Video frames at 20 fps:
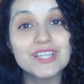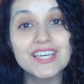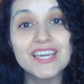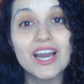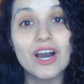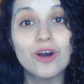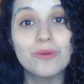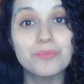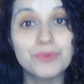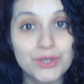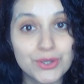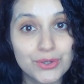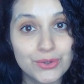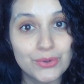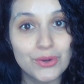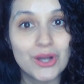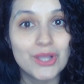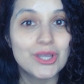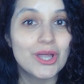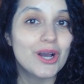help you
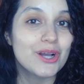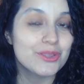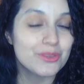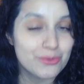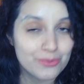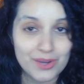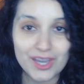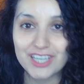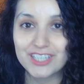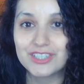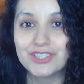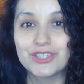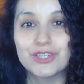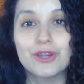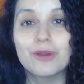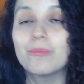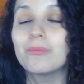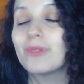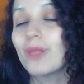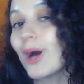along the way to
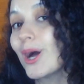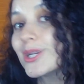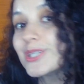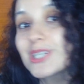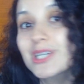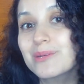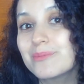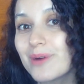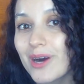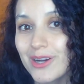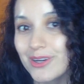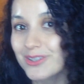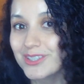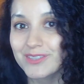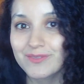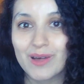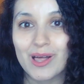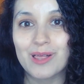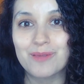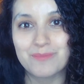your logic model
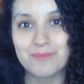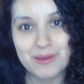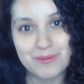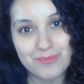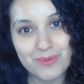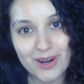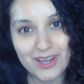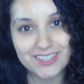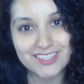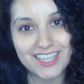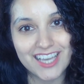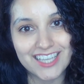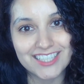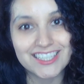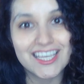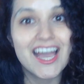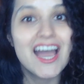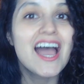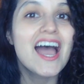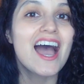development process.
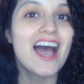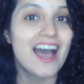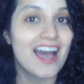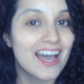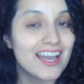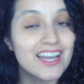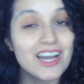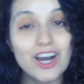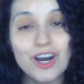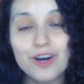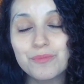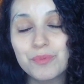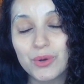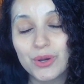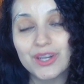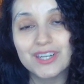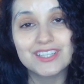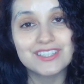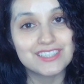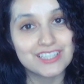I help
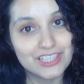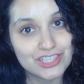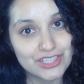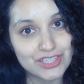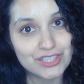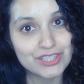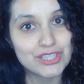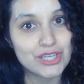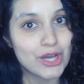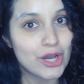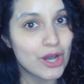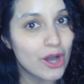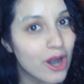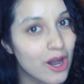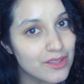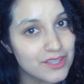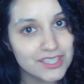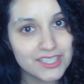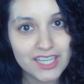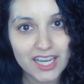organizations all
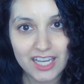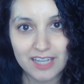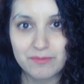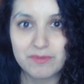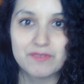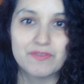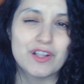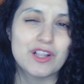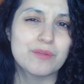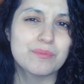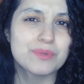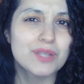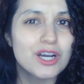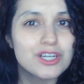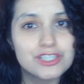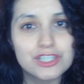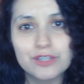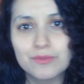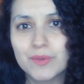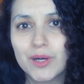the time develop
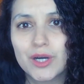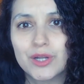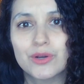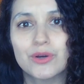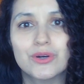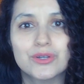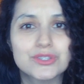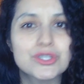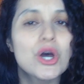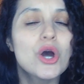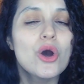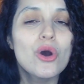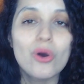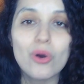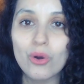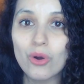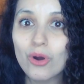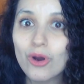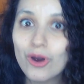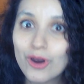logic models
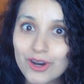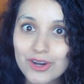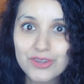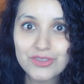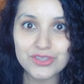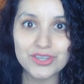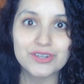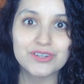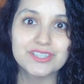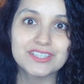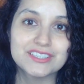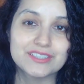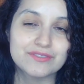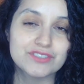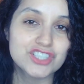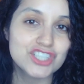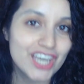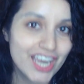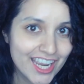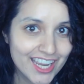or theories of
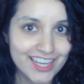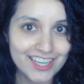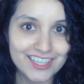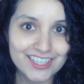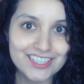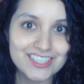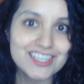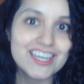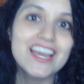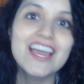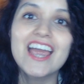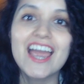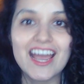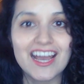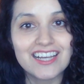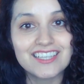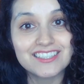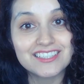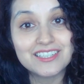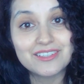change
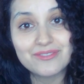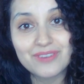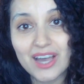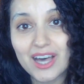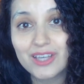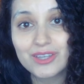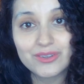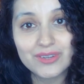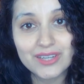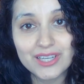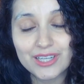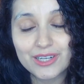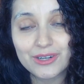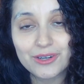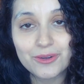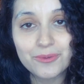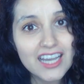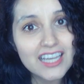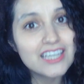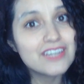as an
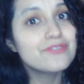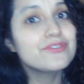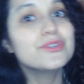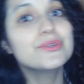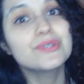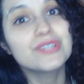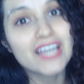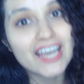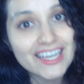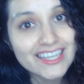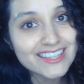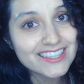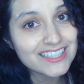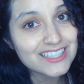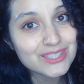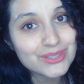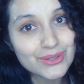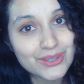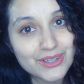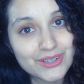evaluator. If you like this
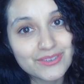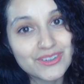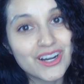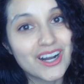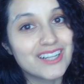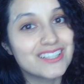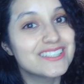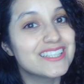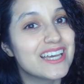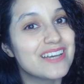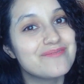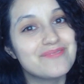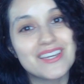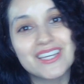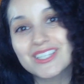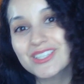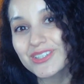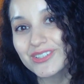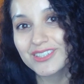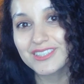sort of content, make
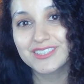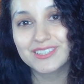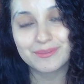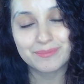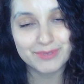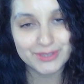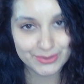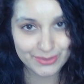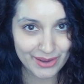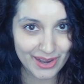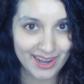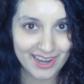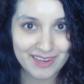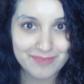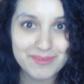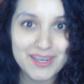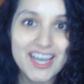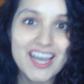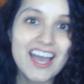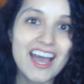sure to subscribe.
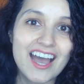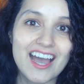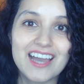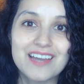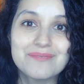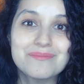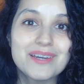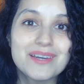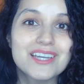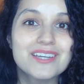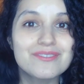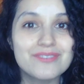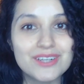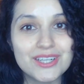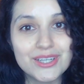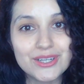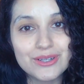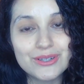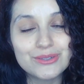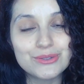I make
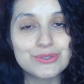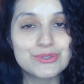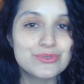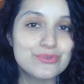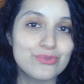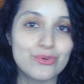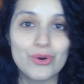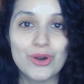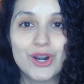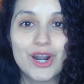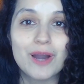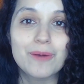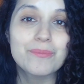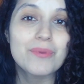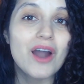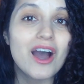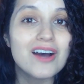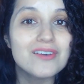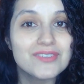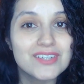videos for
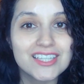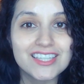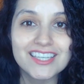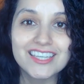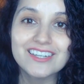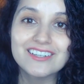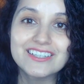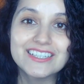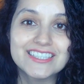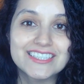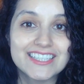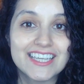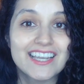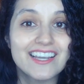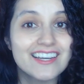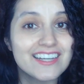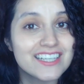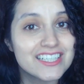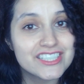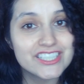nonprofit leaders
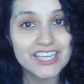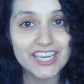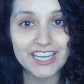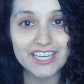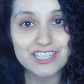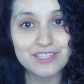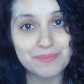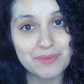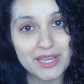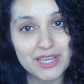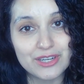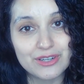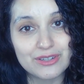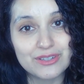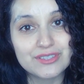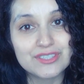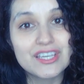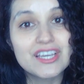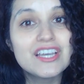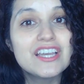and change
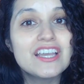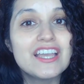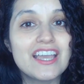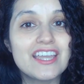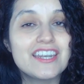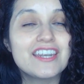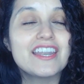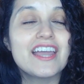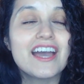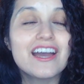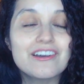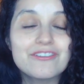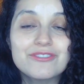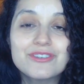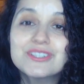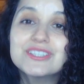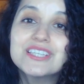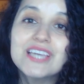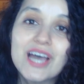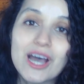makers in an
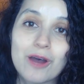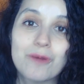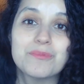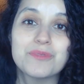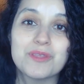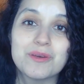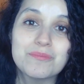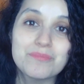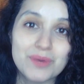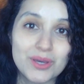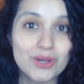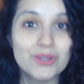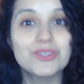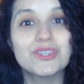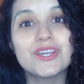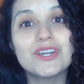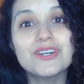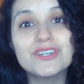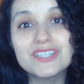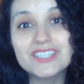effort to help them build
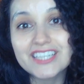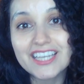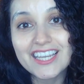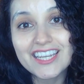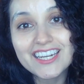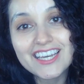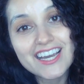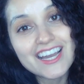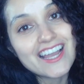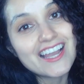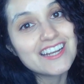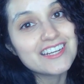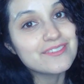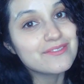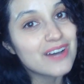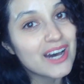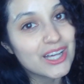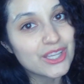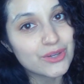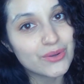their data and
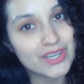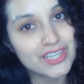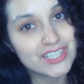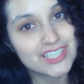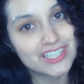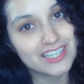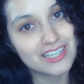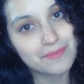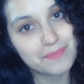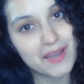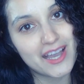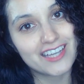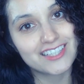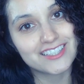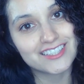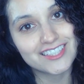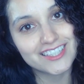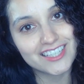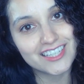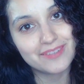evaluation
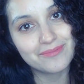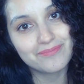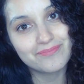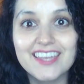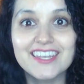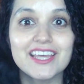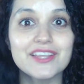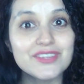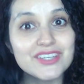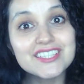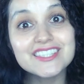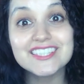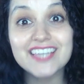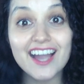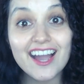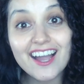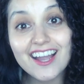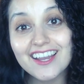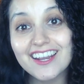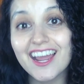capacity. Now, this
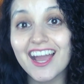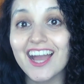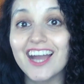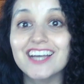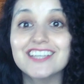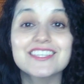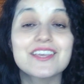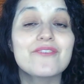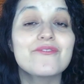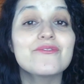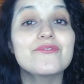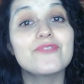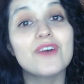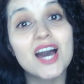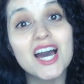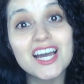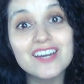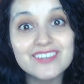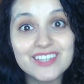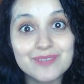guide has
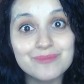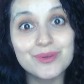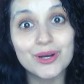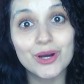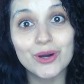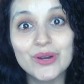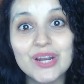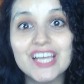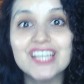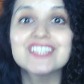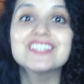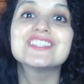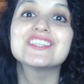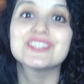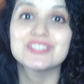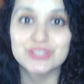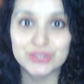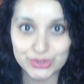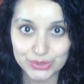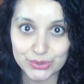5 components
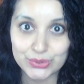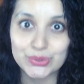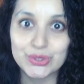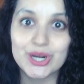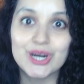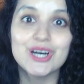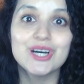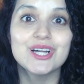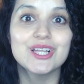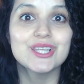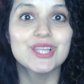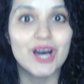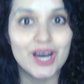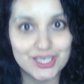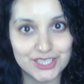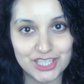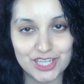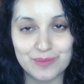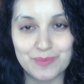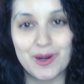to a
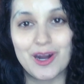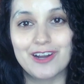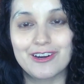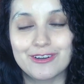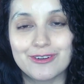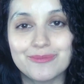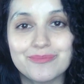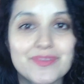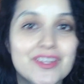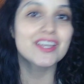logic model.